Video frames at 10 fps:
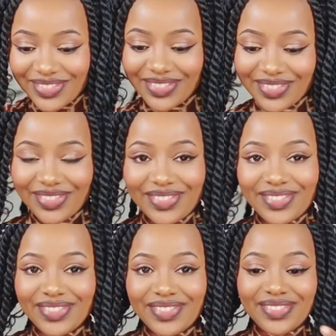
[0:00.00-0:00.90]
do you
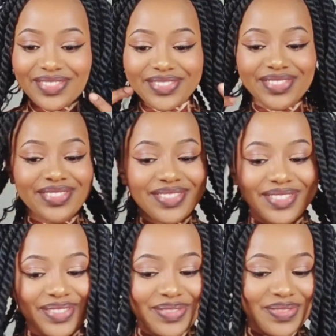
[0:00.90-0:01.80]
think about this
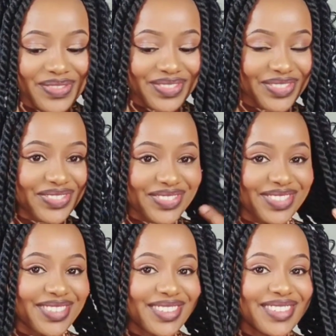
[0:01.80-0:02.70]

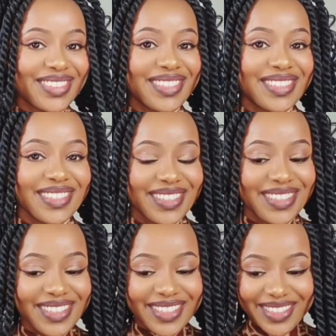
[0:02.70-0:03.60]
look?
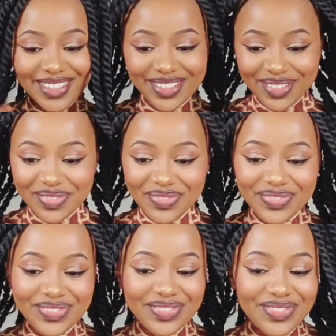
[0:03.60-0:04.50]
Would you add
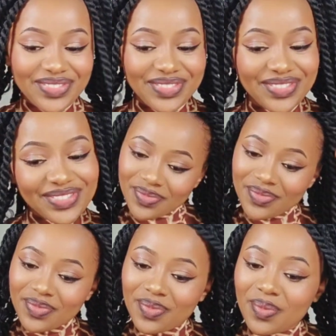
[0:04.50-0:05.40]
this
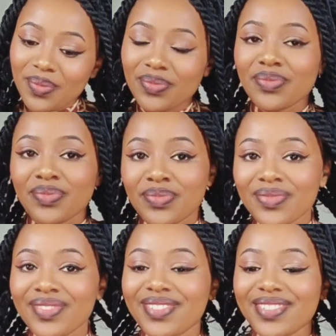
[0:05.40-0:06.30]
boho look,
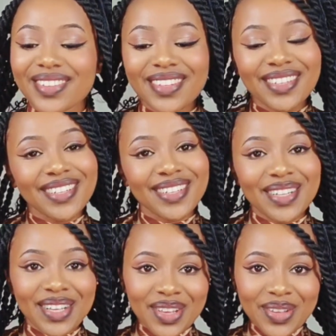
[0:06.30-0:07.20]
or you
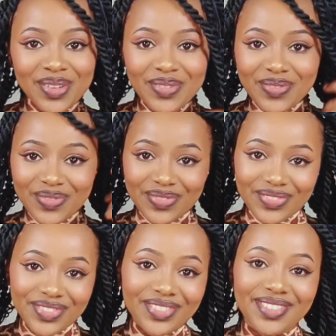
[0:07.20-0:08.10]
are very
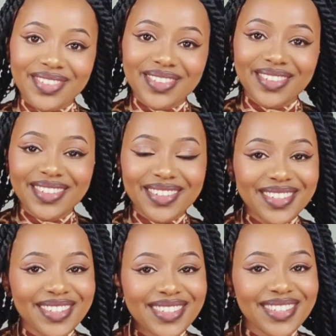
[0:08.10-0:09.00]
fine to go
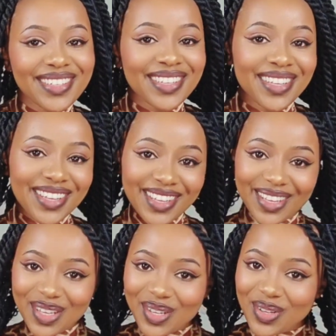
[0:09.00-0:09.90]
with curly
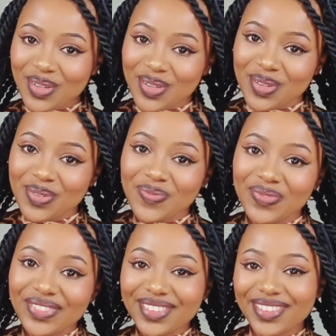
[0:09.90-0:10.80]
end without this
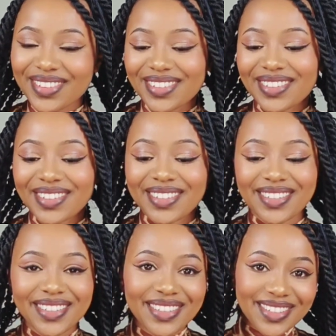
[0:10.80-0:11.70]
boho look?
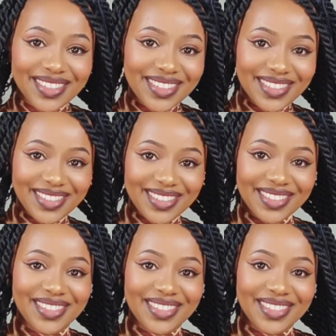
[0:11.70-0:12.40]
And this